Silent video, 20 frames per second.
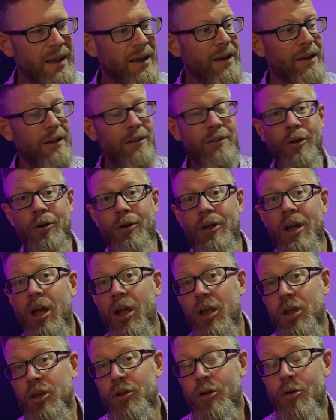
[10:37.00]
So
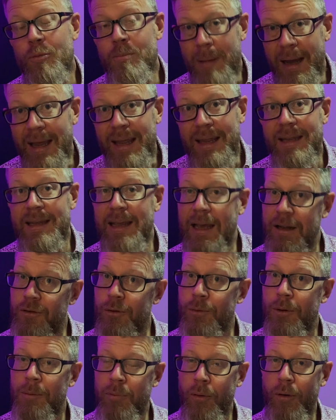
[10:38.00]
you may get
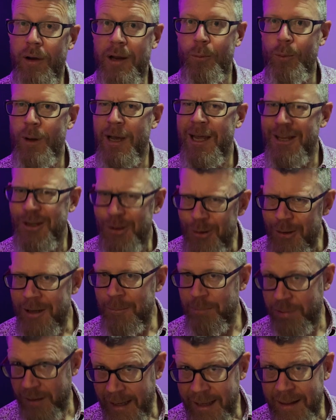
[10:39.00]
to a point where you can
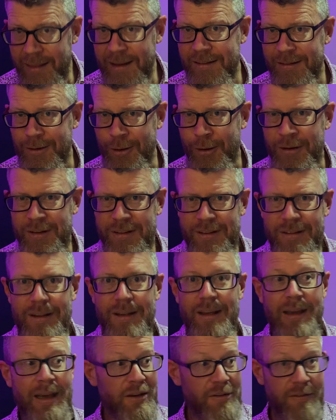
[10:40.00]
play these notes
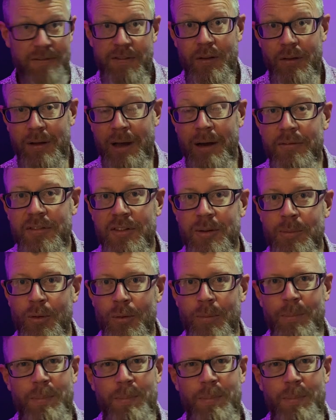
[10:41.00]
and you feel comfortable,